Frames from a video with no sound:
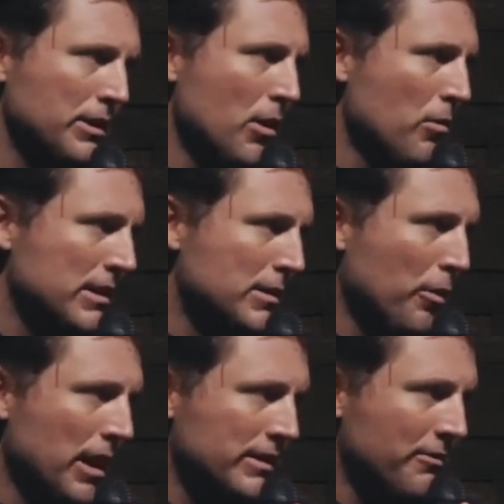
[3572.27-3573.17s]
But no one wants to
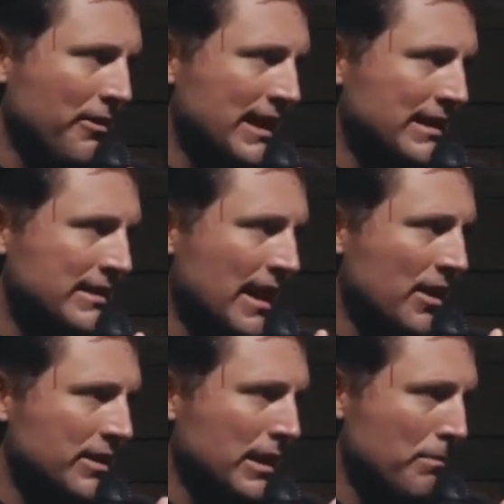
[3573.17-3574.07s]
point out the fact he
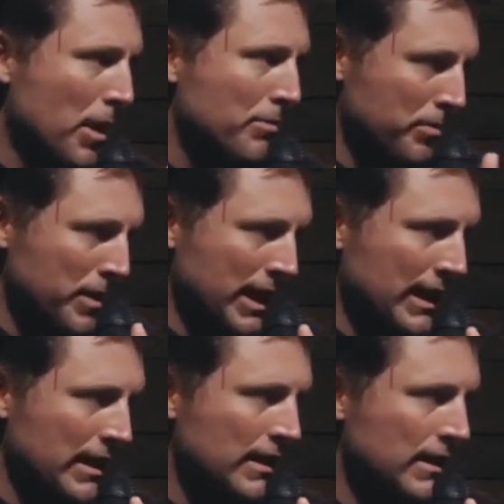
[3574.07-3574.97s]
sounds like a bumblebee.